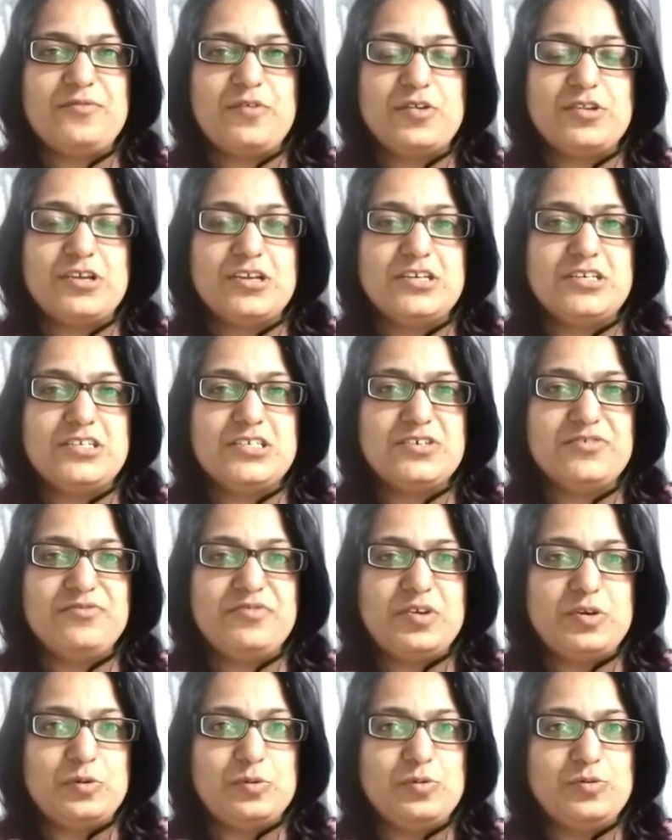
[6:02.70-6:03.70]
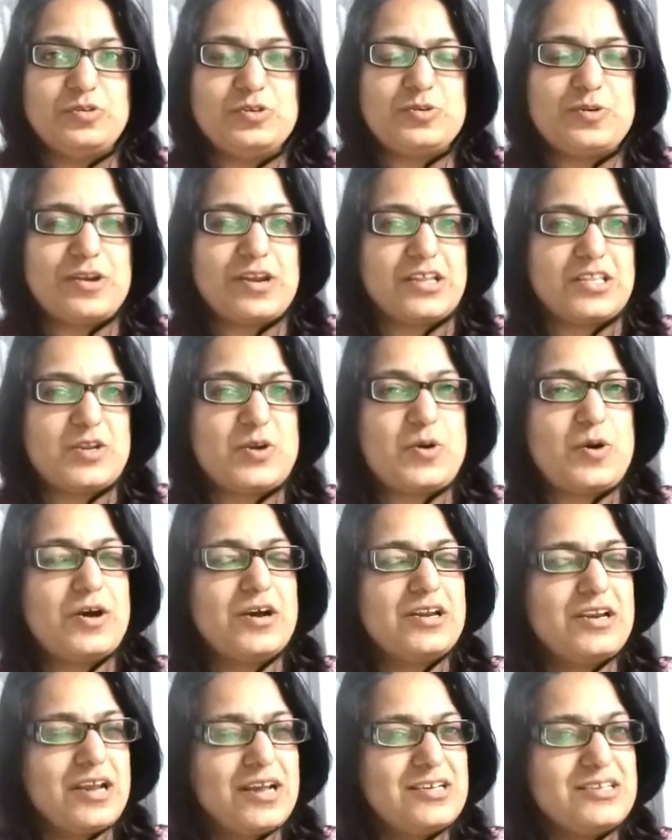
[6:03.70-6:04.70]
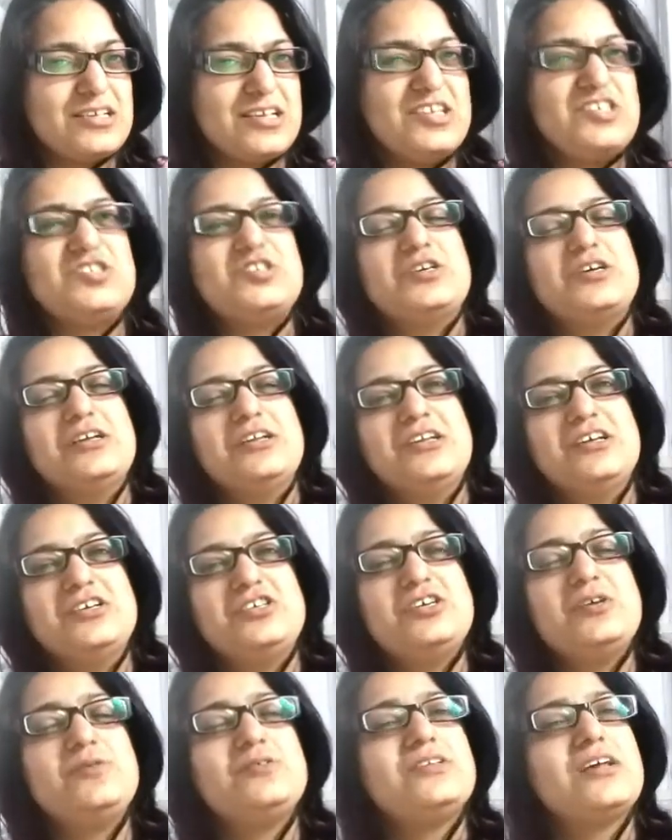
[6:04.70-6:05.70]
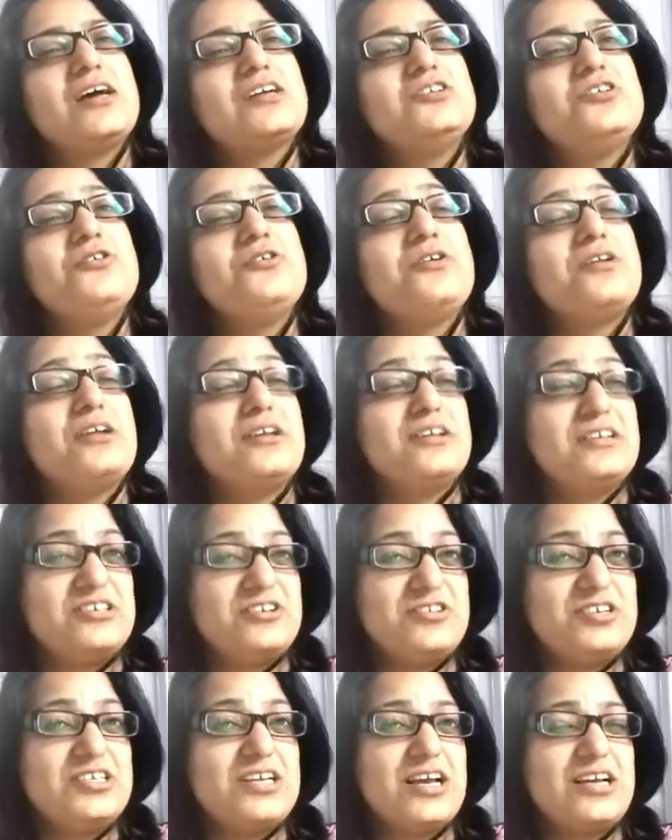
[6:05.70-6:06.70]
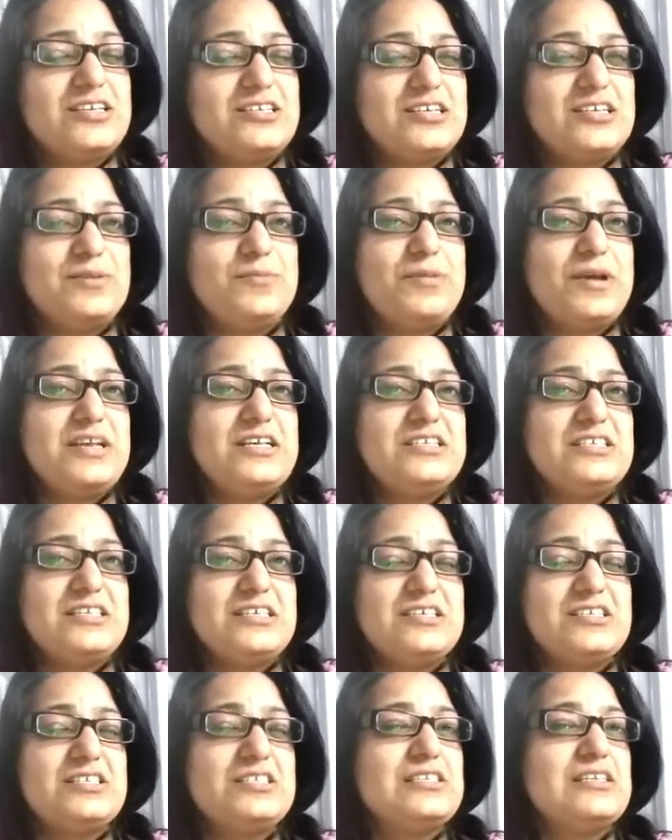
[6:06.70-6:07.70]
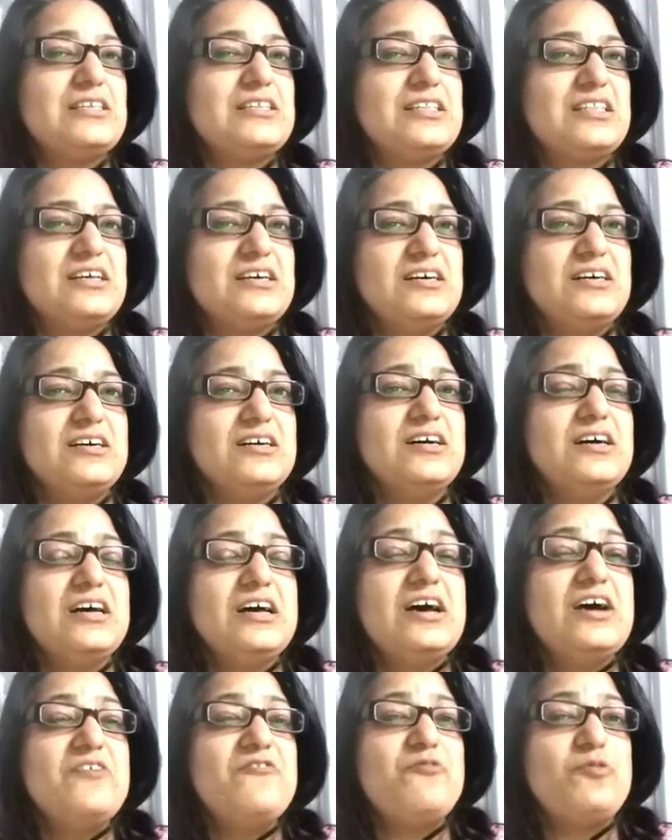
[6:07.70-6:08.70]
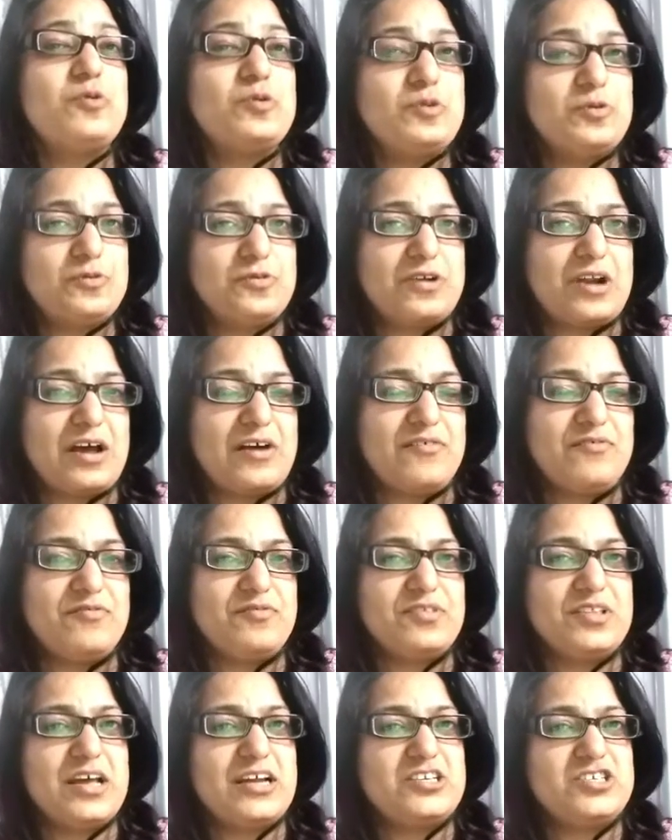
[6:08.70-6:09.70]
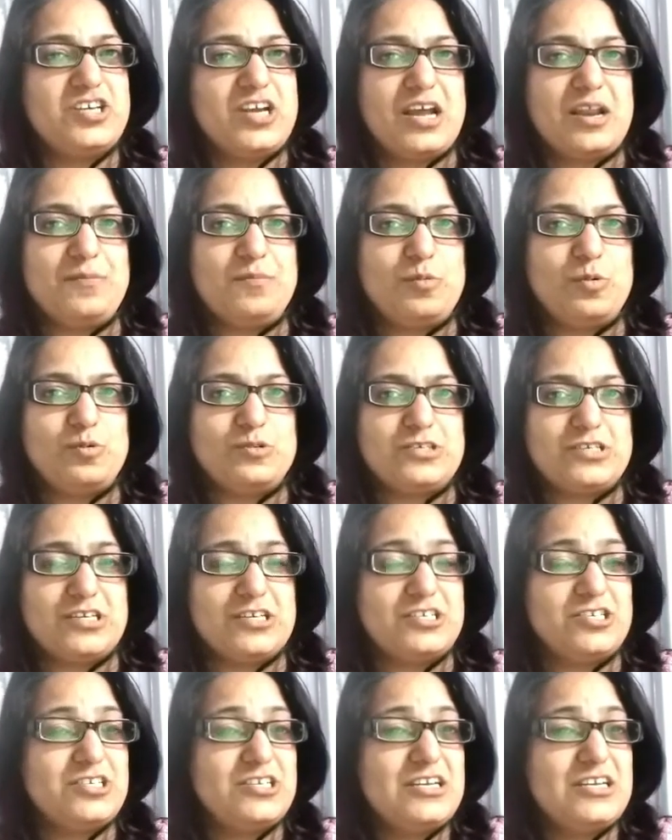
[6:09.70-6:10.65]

for the interview to another organization, she was actually rejected basis the photograph that she had posted.